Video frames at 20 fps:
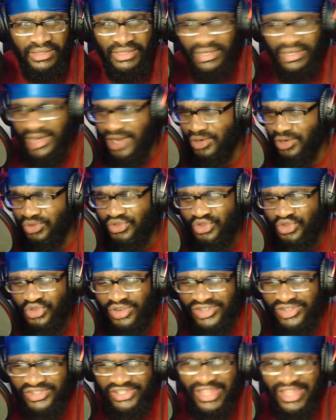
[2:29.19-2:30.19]
I don't
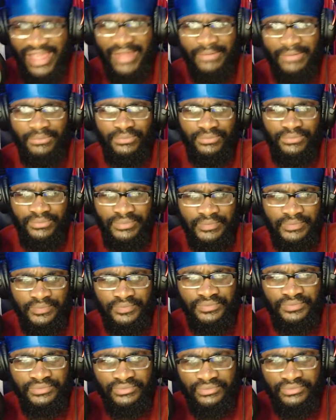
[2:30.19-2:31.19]
trust that.
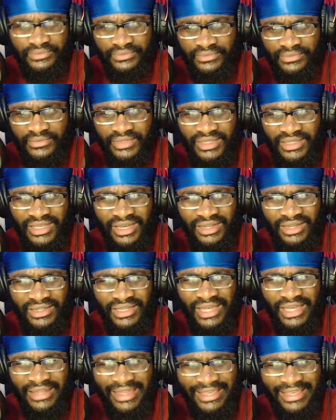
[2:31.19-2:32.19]
Oh, look
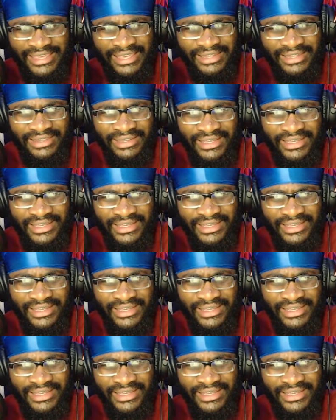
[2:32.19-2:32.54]
how that kid looking